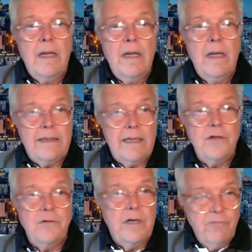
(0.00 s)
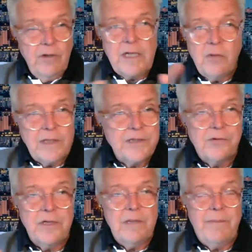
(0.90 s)
And can I do a really quick
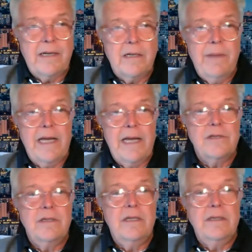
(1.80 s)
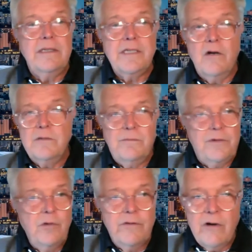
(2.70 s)
story about compassion? This goes,
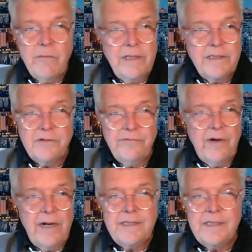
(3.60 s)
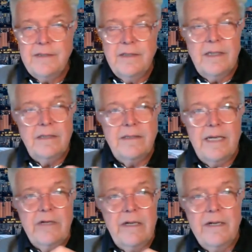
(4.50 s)
two of our minister friends,
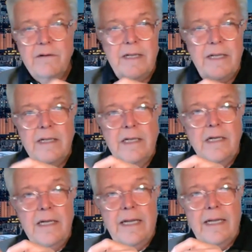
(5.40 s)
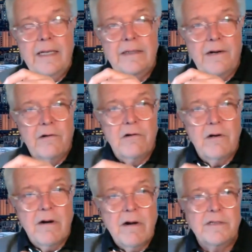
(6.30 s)
David Leonard and Carol
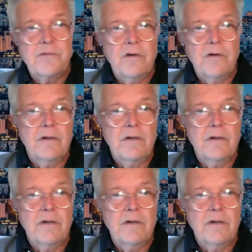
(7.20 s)
Carnes, were